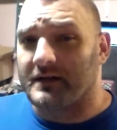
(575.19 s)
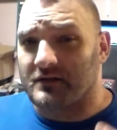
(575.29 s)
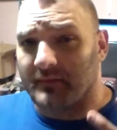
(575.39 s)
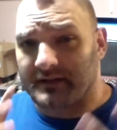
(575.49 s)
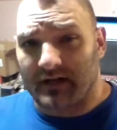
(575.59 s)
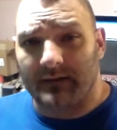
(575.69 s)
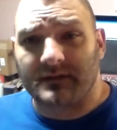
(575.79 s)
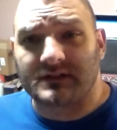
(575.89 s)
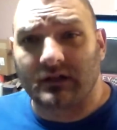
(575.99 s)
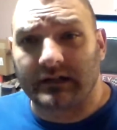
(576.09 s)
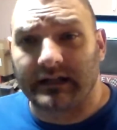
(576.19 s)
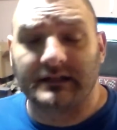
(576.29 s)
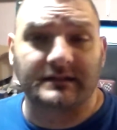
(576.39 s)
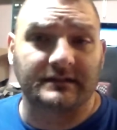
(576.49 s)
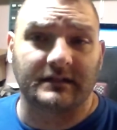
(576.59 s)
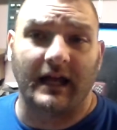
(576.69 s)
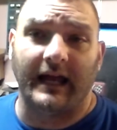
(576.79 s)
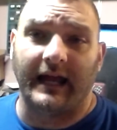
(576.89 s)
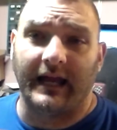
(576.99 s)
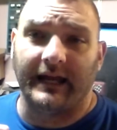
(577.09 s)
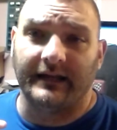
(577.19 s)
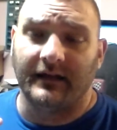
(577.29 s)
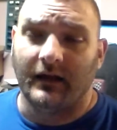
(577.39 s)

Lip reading: I do my timer circuits and